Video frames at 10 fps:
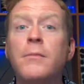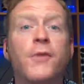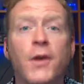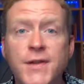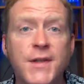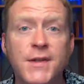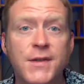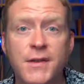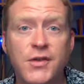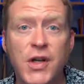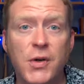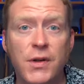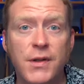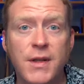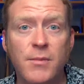For instance, the General
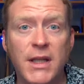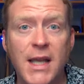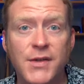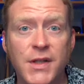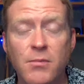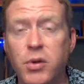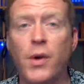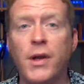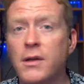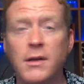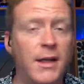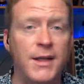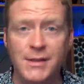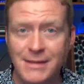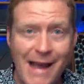Assembly as an employer
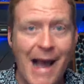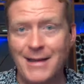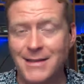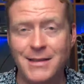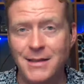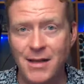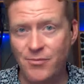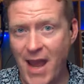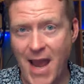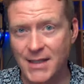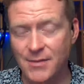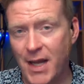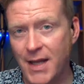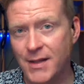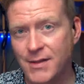is not impacted
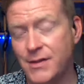by this.